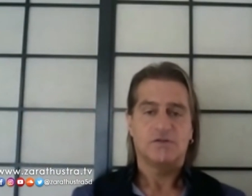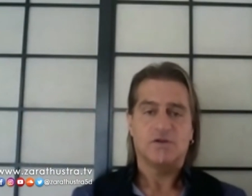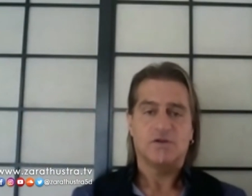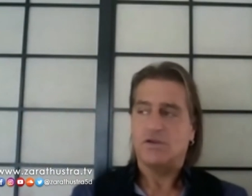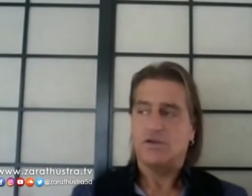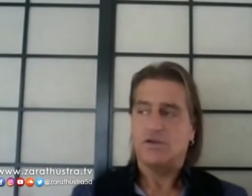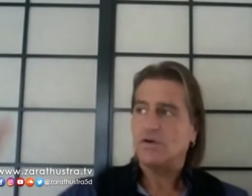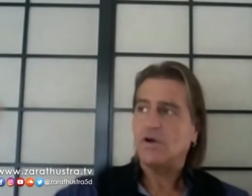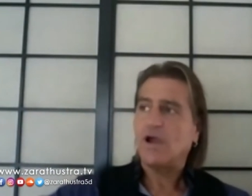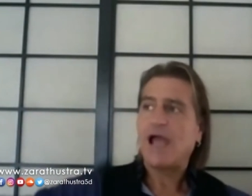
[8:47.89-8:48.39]
So
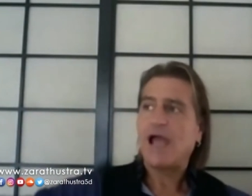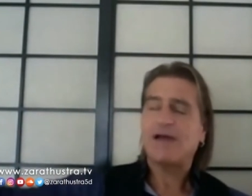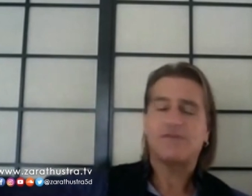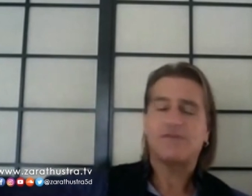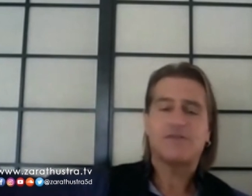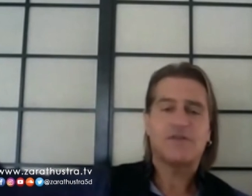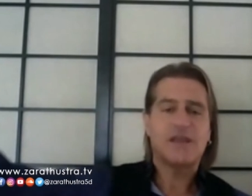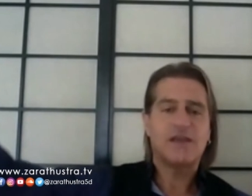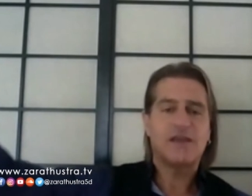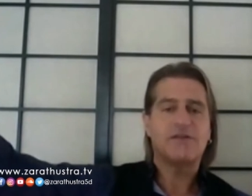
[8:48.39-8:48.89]
you
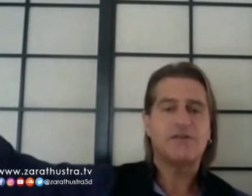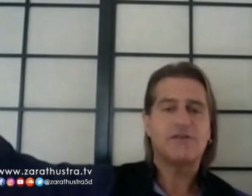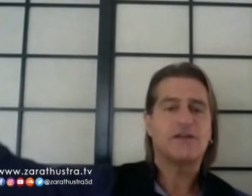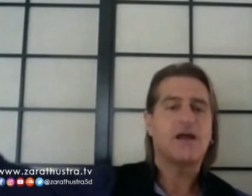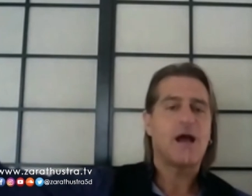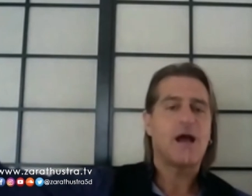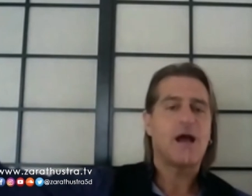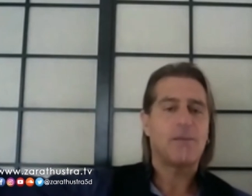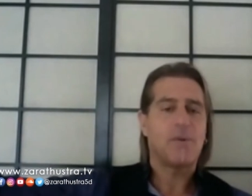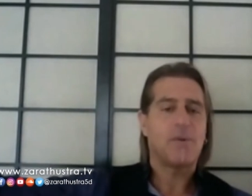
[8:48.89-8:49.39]
have
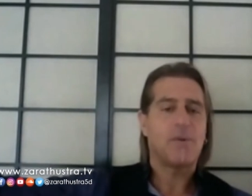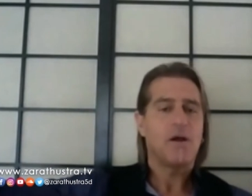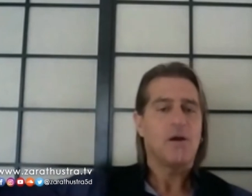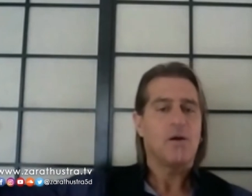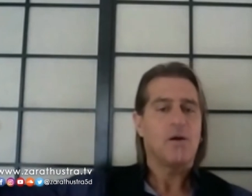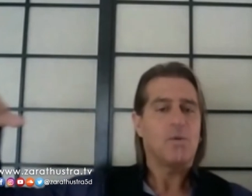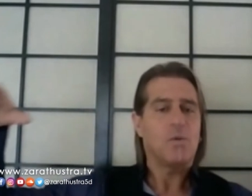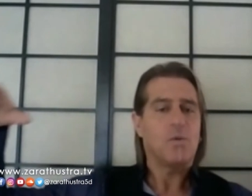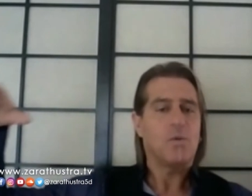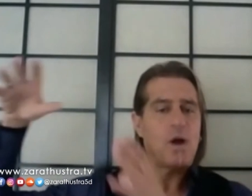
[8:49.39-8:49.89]
given up
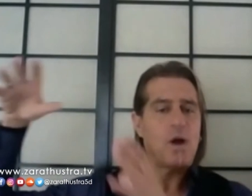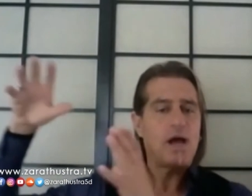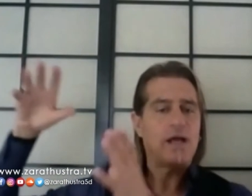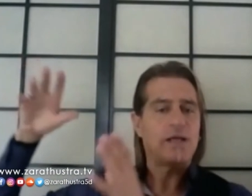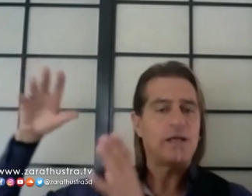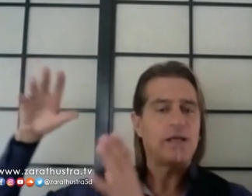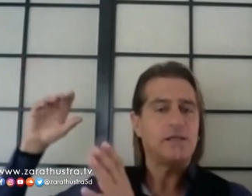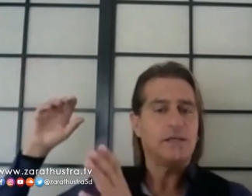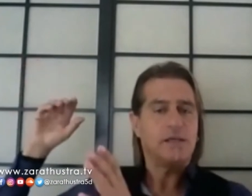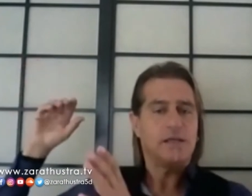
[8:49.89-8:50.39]

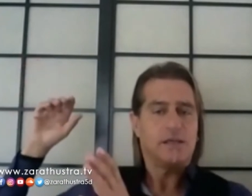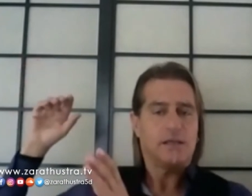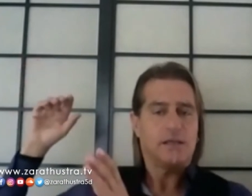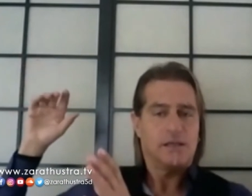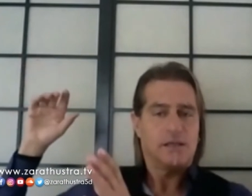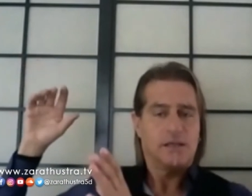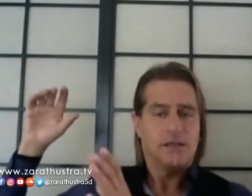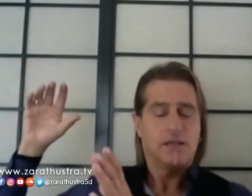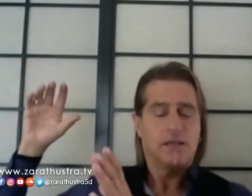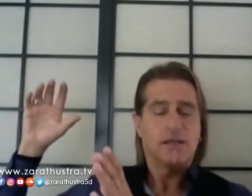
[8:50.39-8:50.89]
one
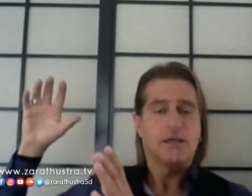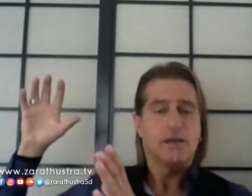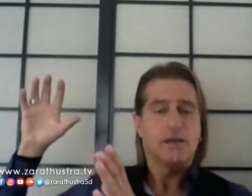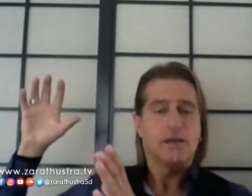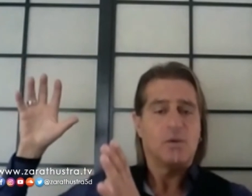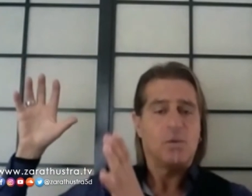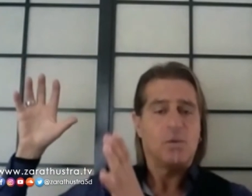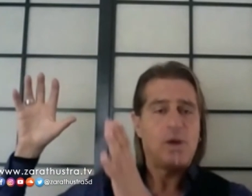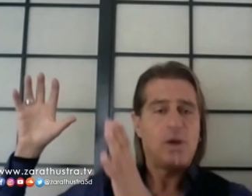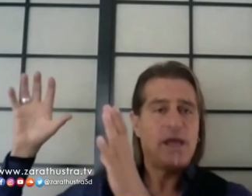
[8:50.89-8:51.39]

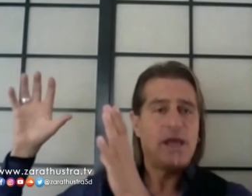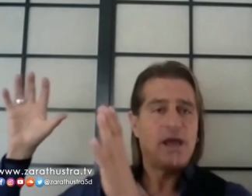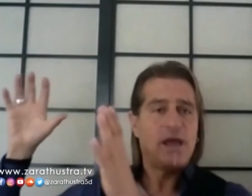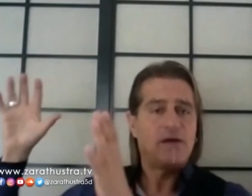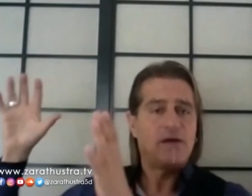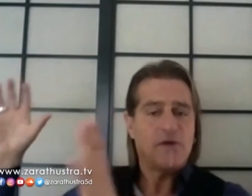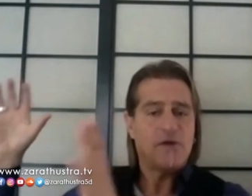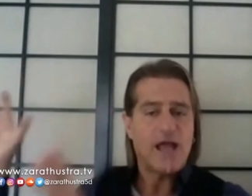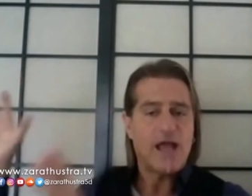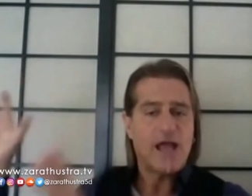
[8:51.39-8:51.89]
way
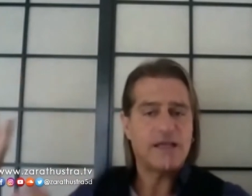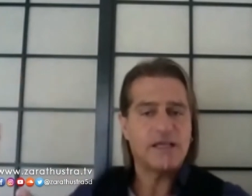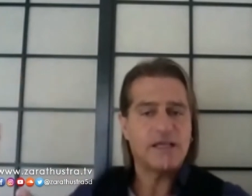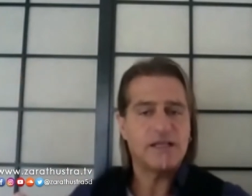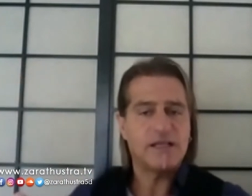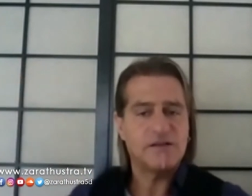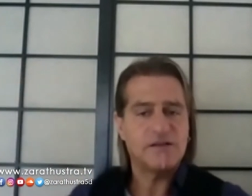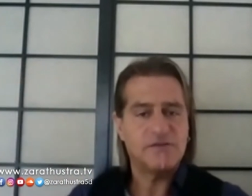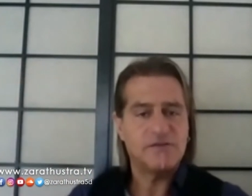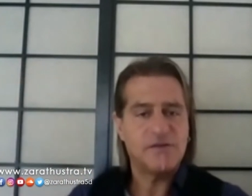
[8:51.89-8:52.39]
of
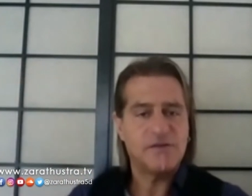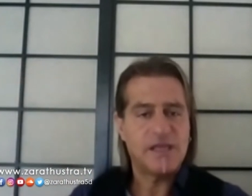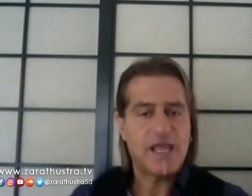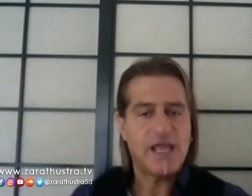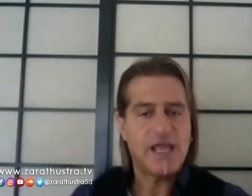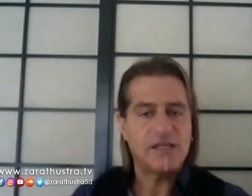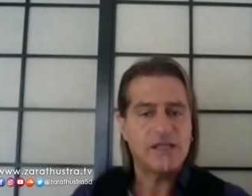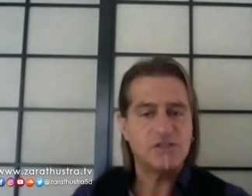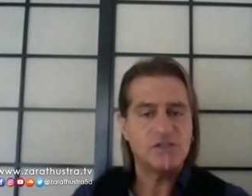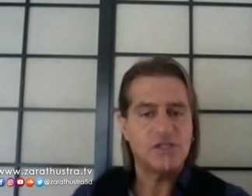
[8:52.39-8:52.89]

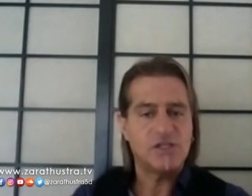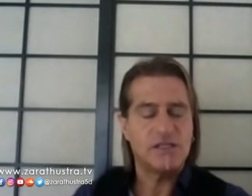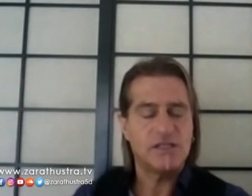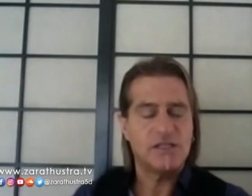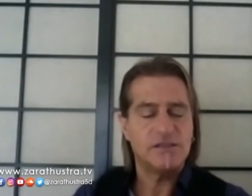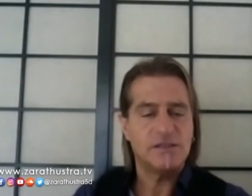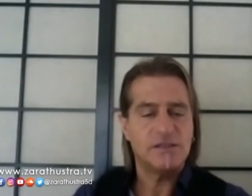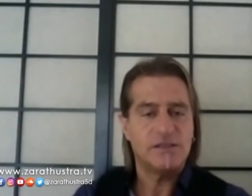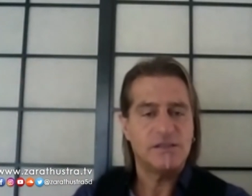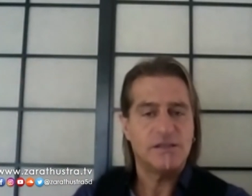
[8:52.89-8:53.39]

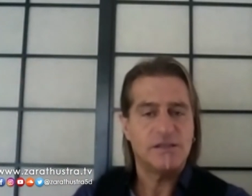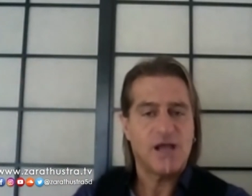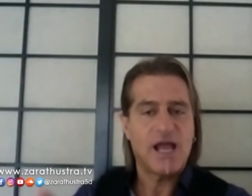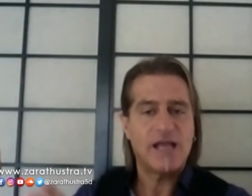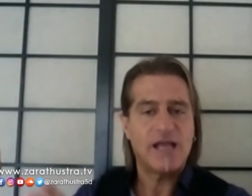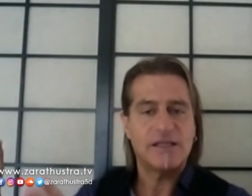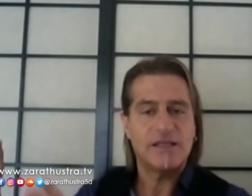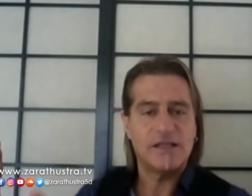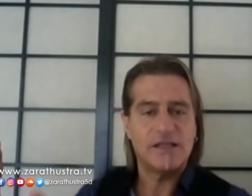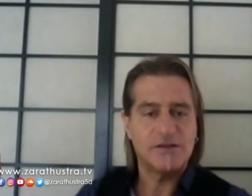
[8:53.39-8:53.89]
identification,
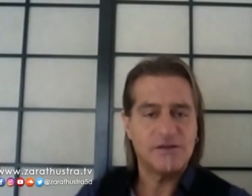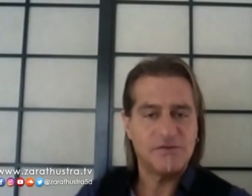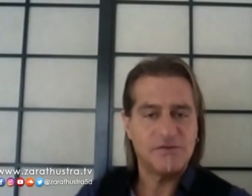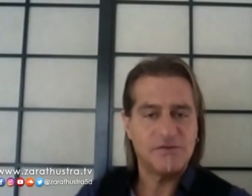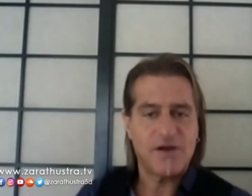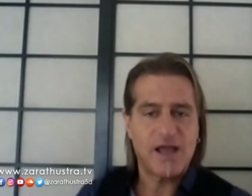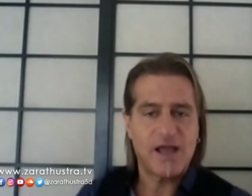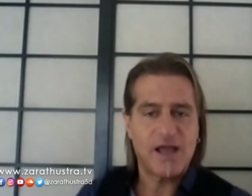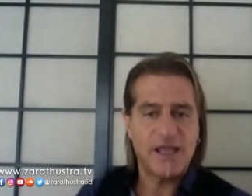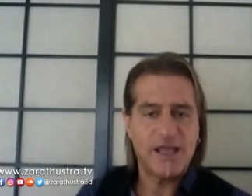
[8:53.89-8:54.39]

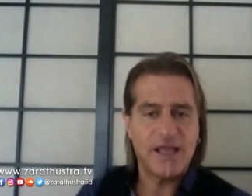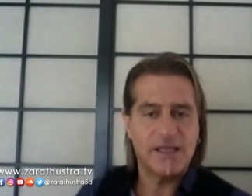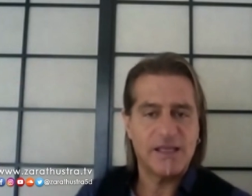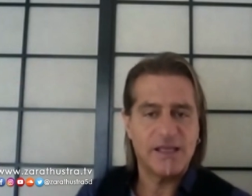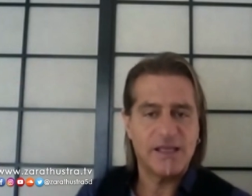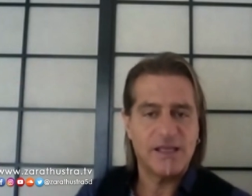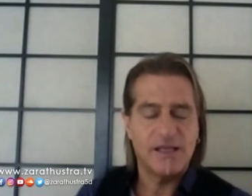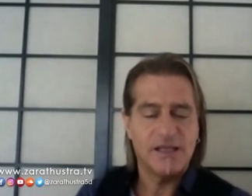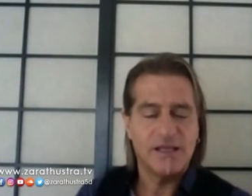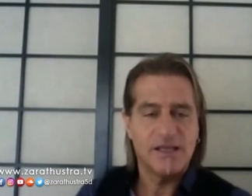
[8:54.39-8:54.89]

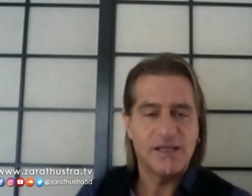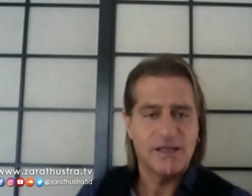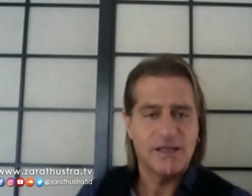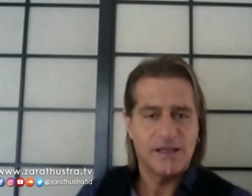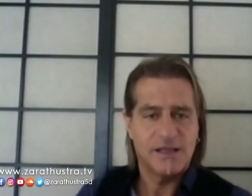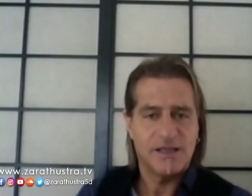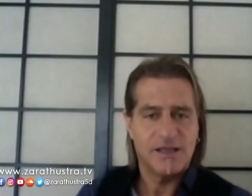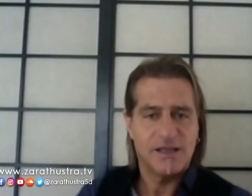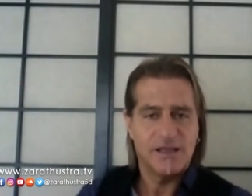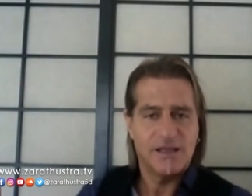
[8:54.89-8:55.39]
identifying,
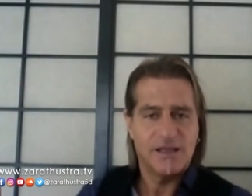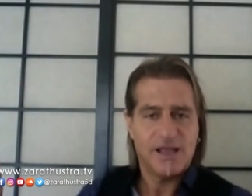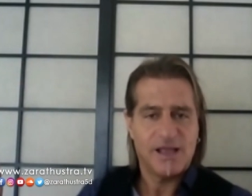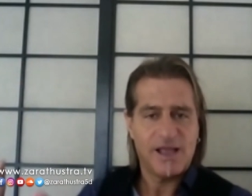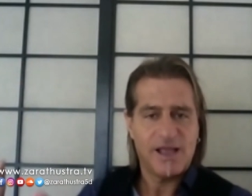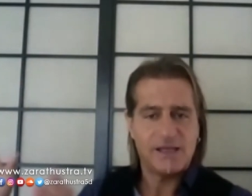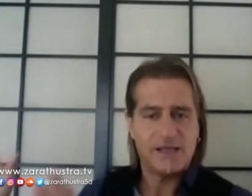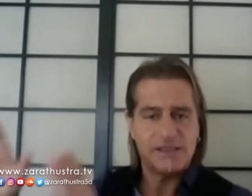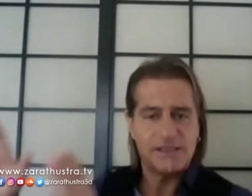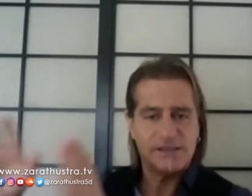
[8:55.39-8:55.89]

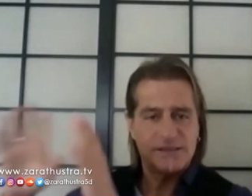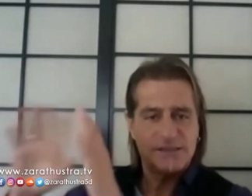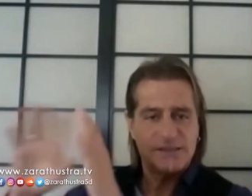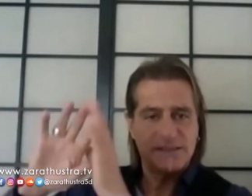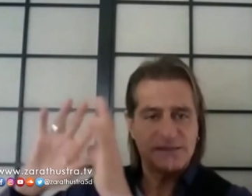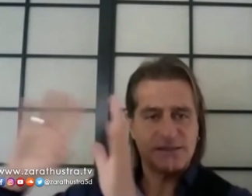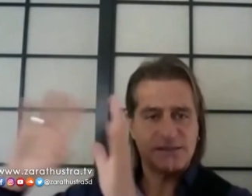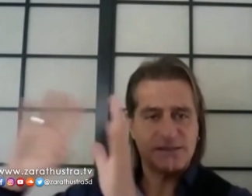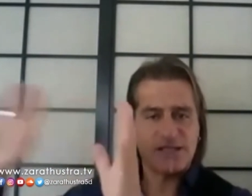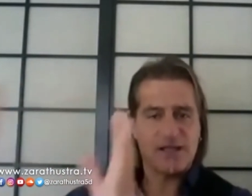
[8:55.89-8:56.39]
and a
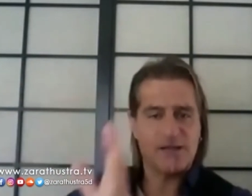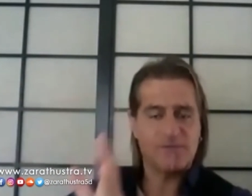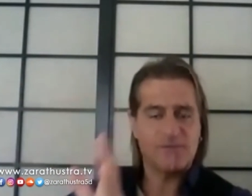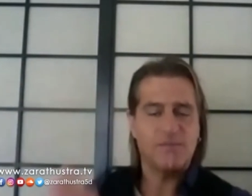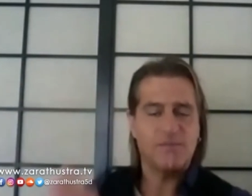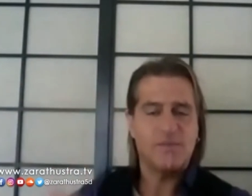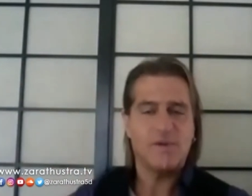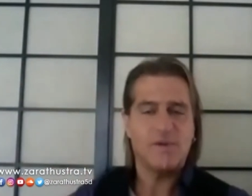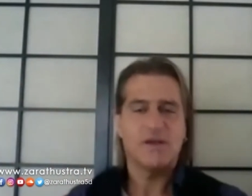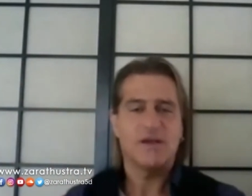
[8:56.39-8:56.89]

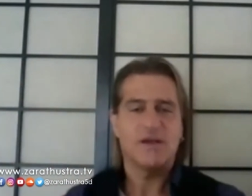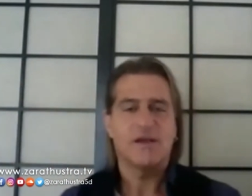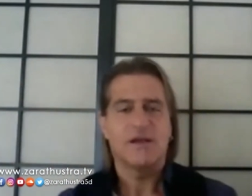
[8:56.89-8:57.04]
system,